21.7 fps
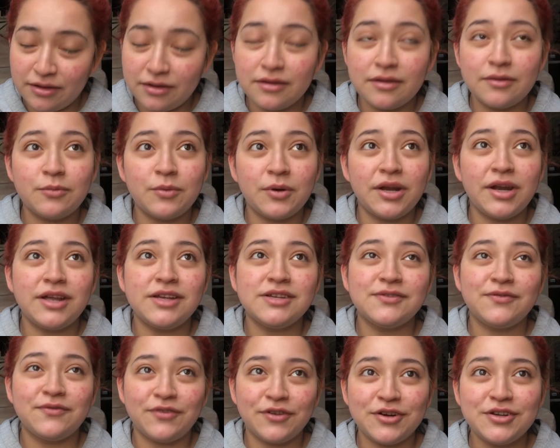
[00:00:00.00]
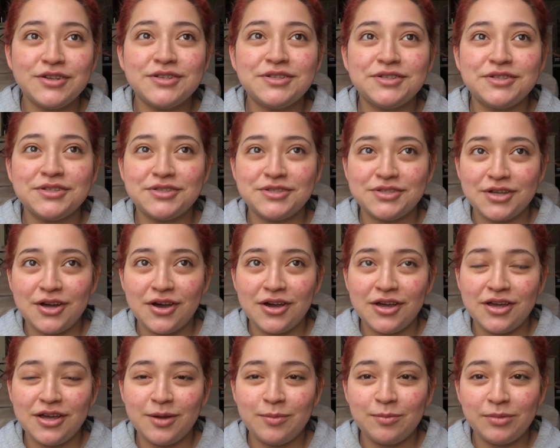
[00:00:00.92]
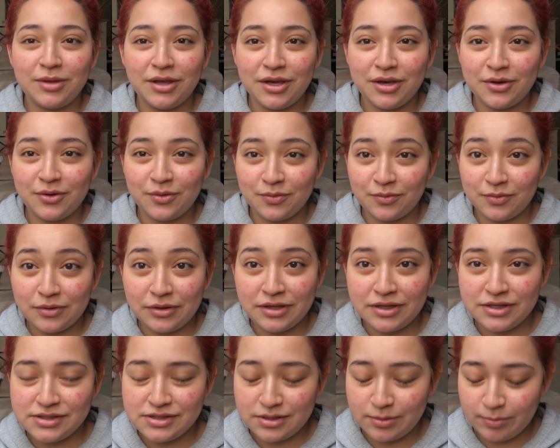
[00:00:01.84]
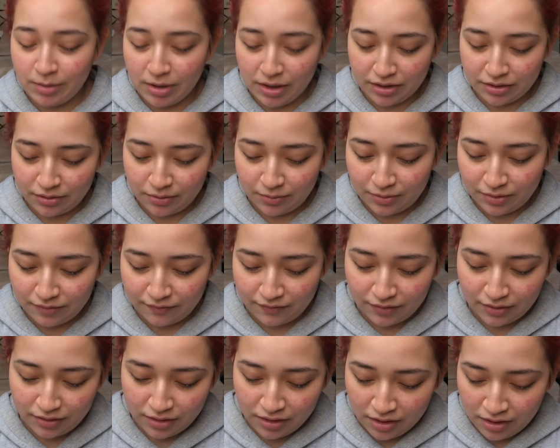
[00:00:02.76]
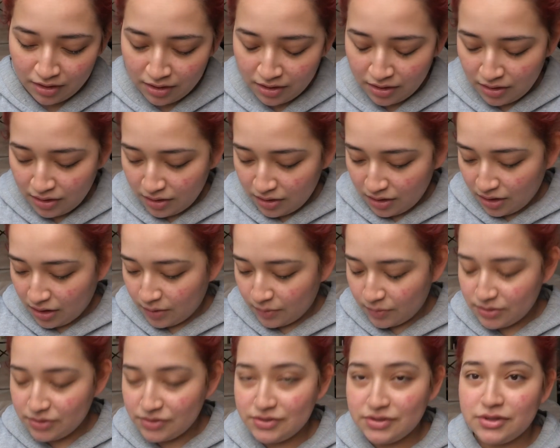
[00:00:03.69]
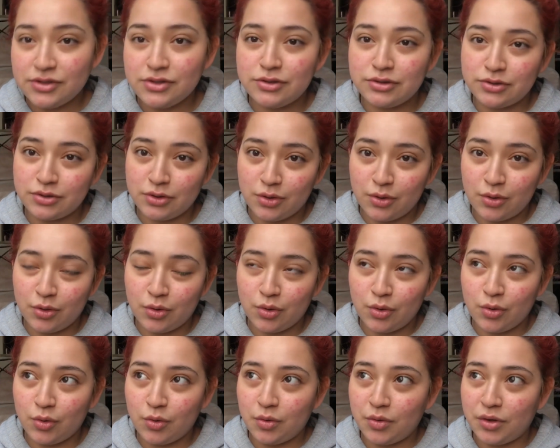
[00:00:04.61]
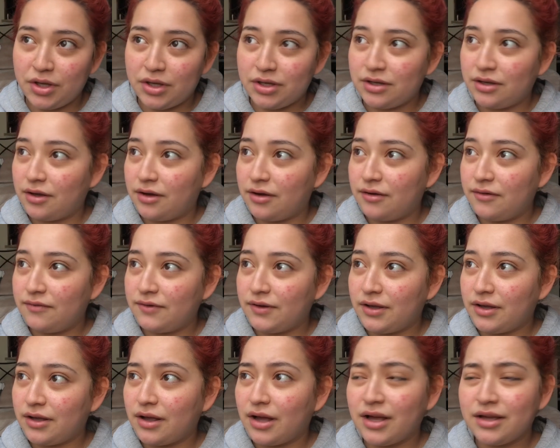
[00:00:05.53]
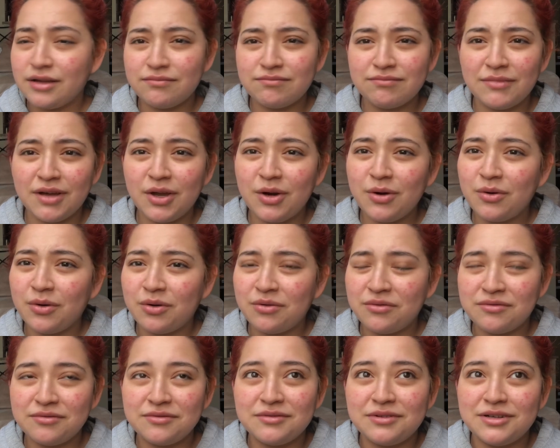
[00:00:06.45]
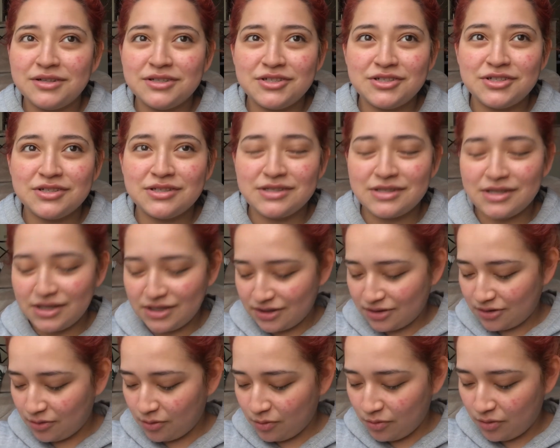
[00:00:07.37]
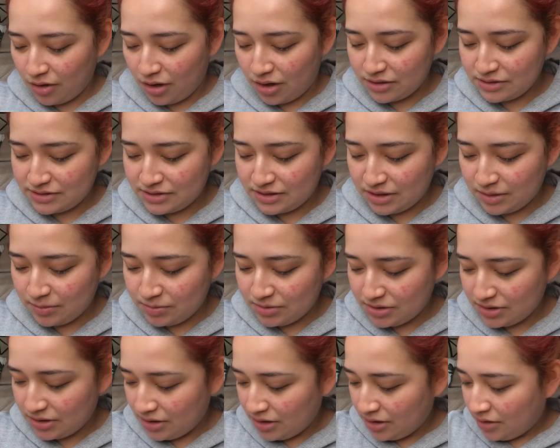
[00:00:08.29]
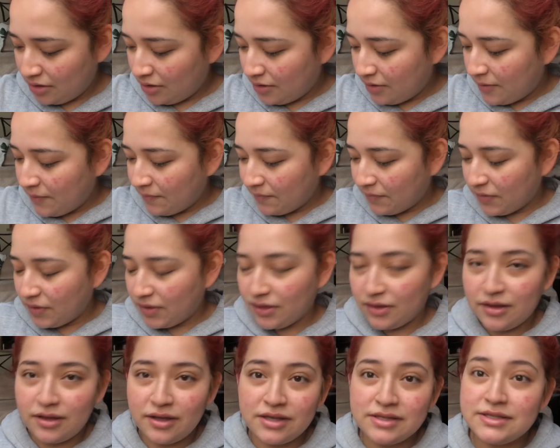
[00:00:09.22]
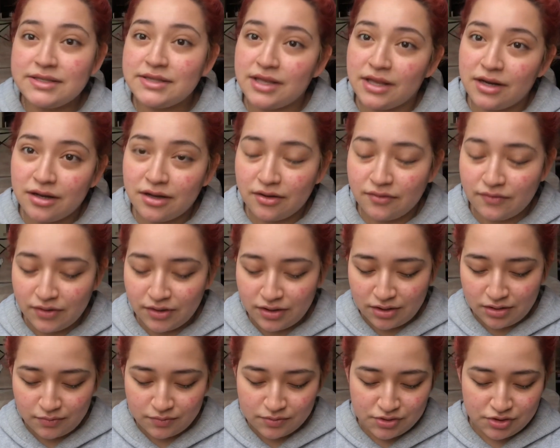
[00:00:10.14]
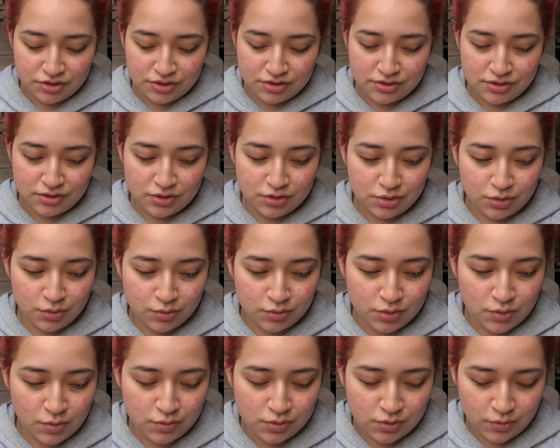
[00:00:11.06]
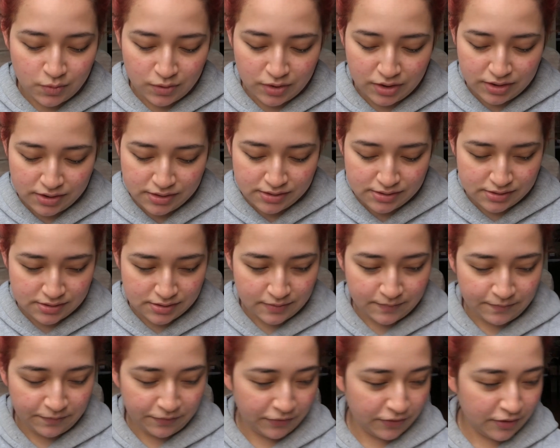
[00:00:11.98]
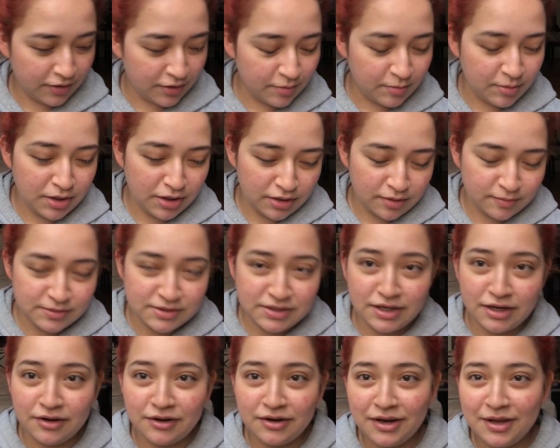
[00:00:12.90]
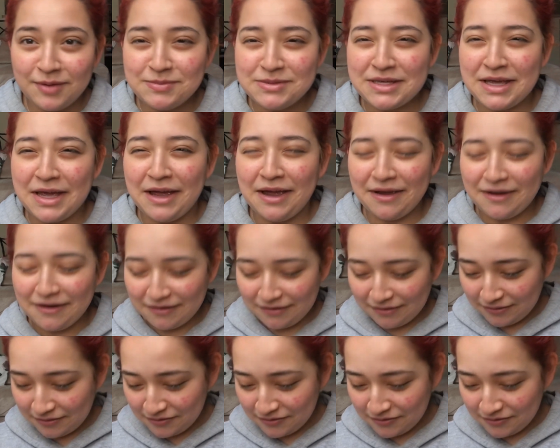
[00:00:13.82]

When I first saw him like release the palette or whatever, I was so in love. Like, I don't know. It's just like the whole concept, the aesthetic of it. It was just so nice. Oh my god, I'm scared. I'm scared.